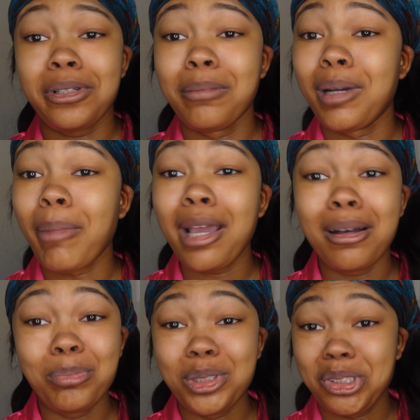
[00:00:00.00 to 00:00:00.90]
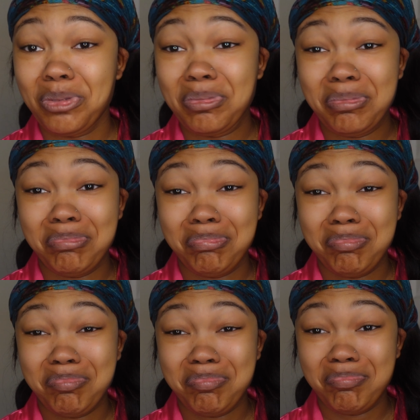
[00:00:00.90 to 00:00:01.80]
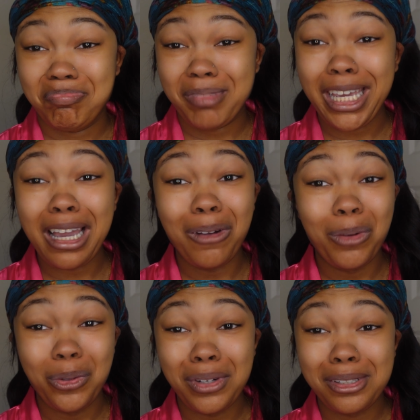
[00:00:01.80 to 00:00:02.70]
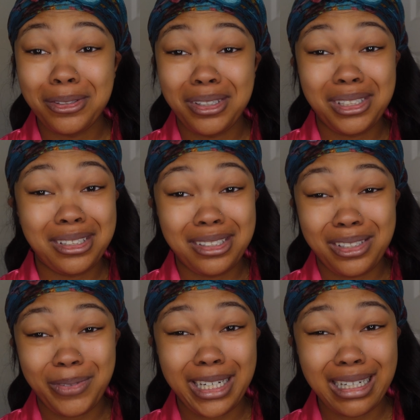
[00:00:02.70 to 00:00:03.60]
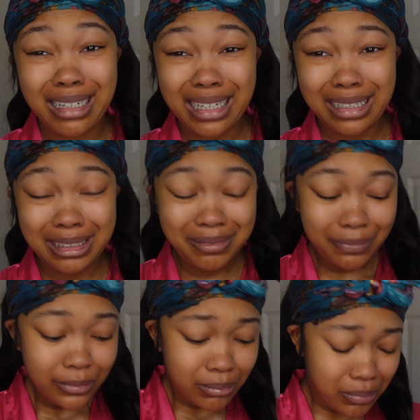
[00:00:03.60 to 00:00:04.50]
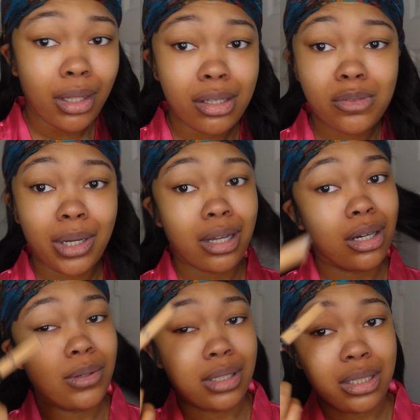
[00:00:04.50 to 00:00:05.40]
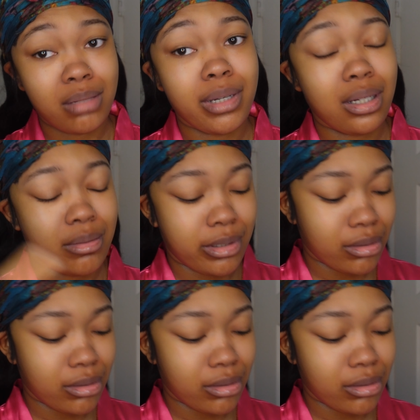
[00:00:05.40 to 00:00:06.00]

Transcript: you, my makeup is it got ruined, so this is just I go in the mouth.